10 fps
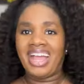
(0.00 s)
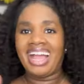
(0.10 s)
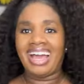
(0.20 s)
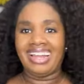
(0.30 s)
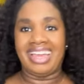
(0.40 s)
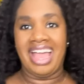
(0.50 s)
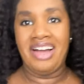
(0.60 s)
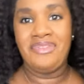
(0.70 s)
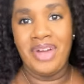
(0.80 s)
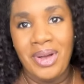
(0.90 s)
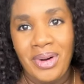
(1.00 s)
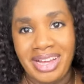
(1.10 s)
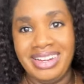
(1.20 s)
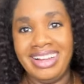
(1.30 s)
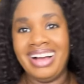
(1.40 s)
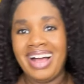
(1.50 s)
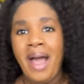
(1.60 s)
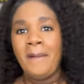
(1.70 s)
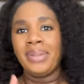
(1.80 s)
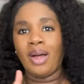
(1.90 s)
I got it like halfway on.
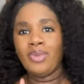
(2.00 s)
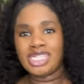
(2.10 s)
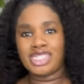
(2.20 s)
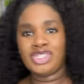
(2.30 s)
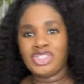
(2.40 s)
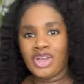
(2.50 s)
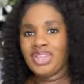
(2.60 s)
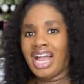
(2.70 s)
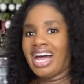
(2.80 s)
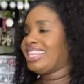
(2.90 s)
But I wanted to show y'all